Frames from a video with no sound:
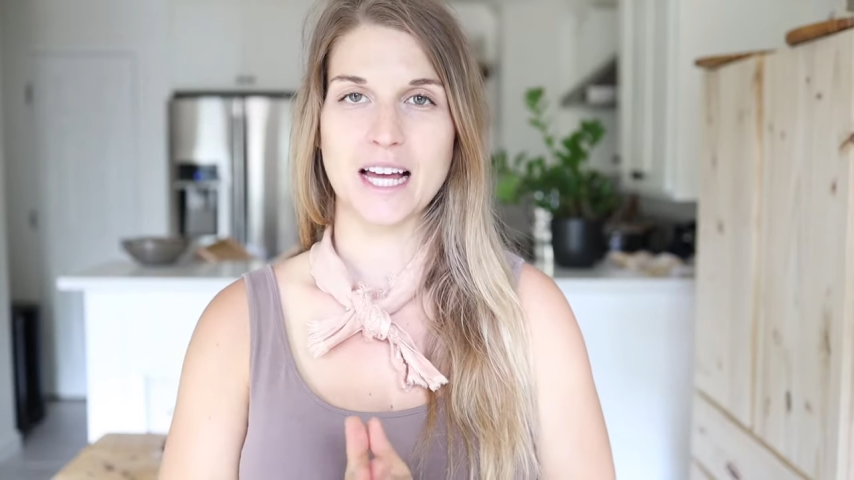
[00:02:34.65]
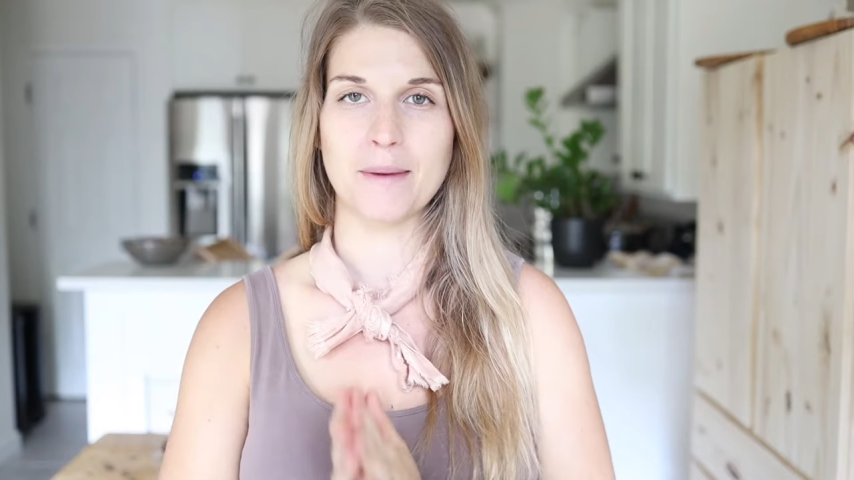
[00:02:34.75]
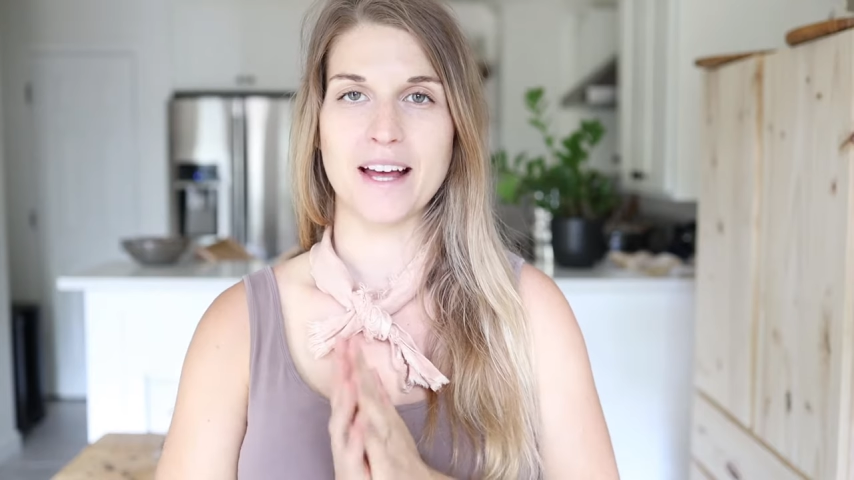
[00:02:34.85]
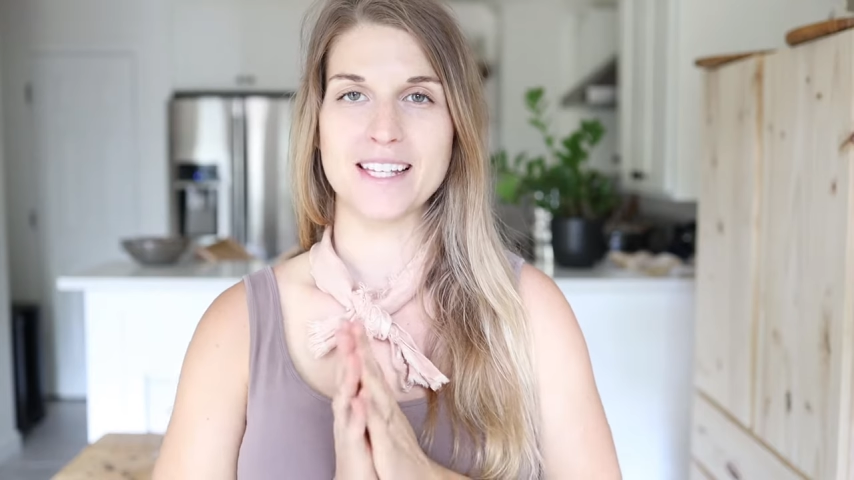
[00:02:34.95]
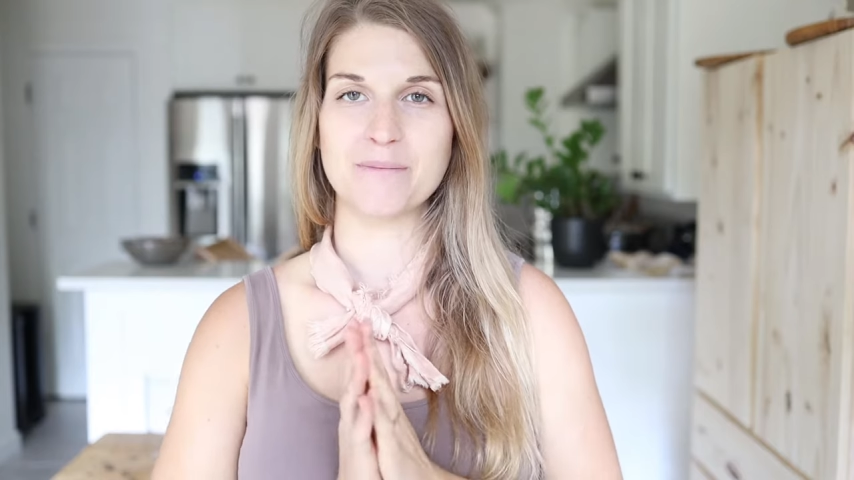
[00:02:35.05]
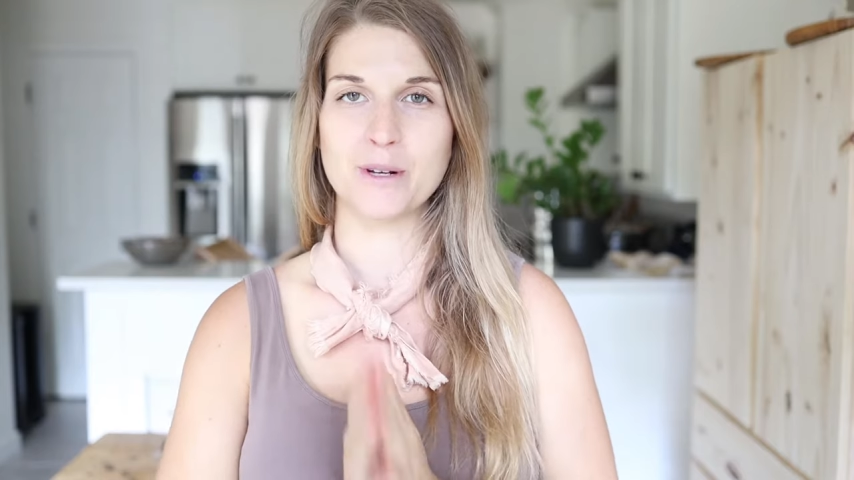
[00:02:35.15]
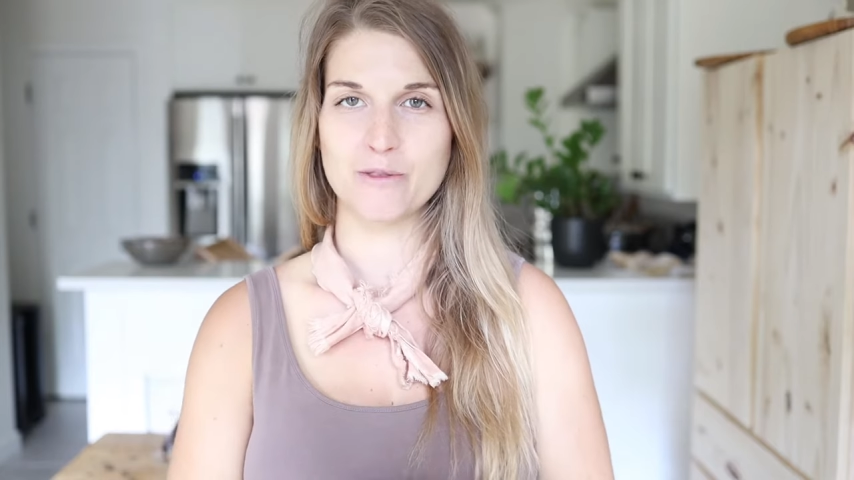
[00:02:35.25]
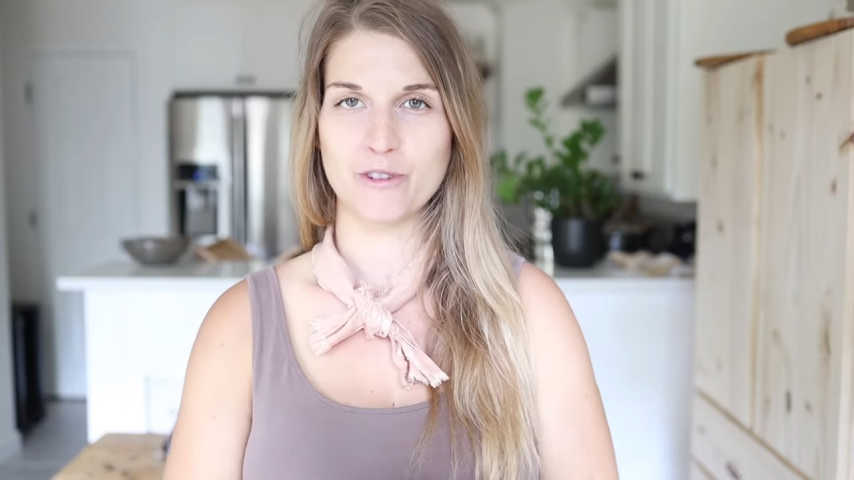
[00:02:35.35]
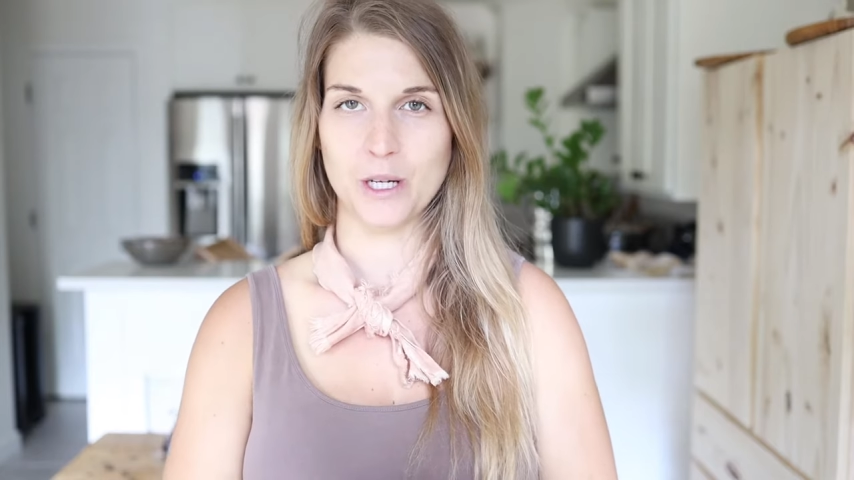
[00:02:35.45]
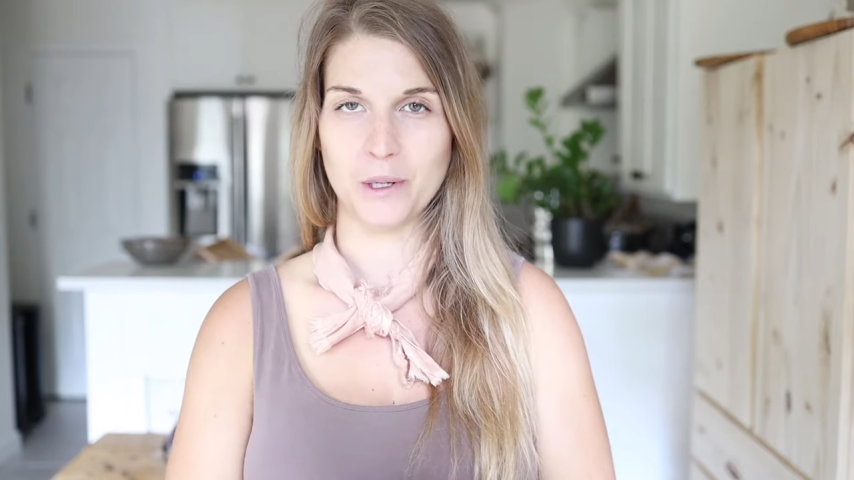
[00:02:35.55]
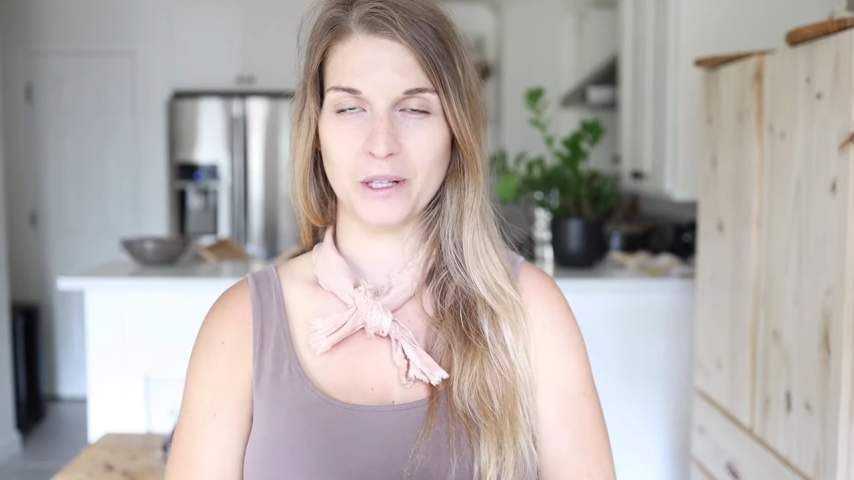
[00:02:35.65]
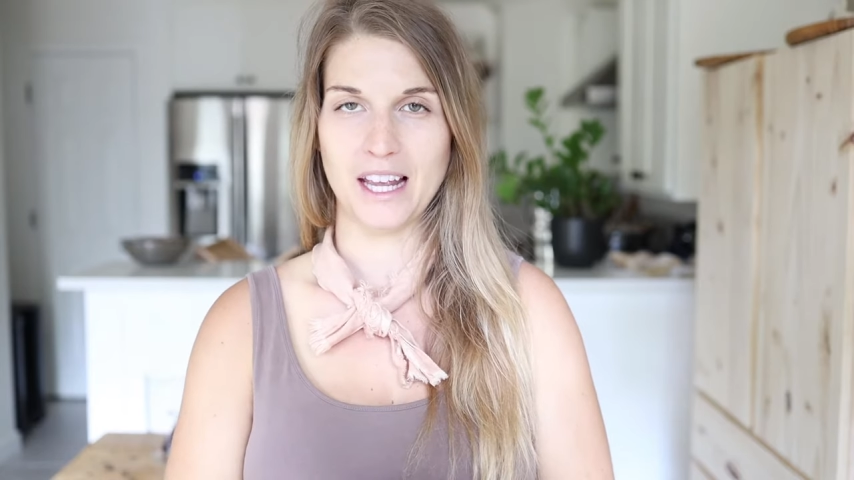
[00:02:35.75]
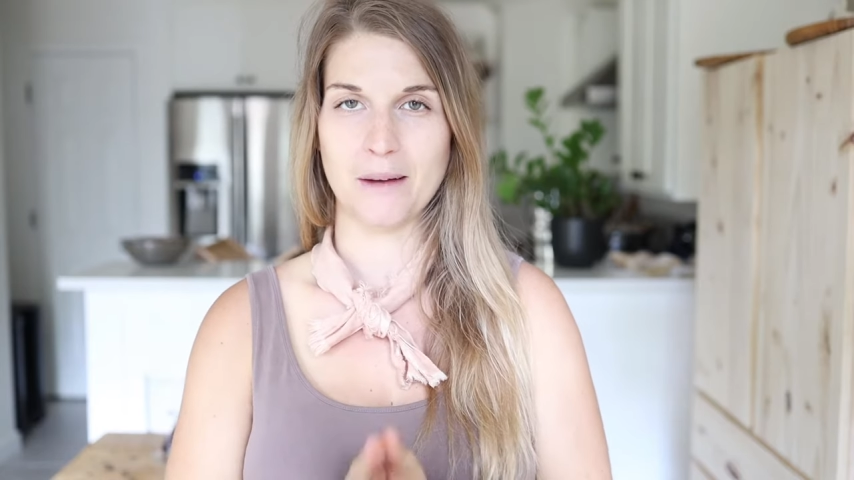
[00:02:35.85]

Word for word: I'm asked most frequently